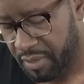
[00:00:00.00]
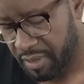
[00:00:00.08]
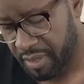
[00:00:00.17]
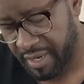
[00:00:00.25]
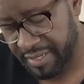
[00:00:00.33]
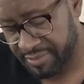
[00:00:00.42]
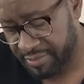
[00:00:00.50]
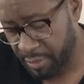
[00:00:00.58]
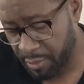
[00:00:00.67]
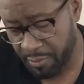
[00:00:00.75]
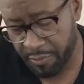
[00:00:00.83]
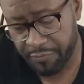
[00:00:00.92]
All right,
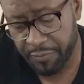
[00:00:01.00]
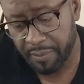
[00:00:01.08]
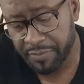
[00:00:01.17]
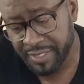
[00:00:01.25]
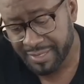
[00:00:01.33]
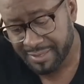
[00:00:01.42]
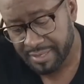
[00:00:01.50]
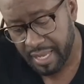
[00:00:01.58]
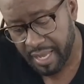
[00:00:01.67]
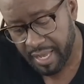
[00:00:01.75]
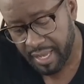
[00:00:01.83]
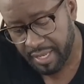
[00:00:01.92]
so from this
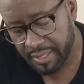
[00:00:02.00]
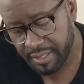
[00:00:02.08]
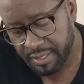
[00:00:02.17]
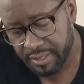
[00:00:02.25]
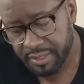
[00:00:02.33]
side,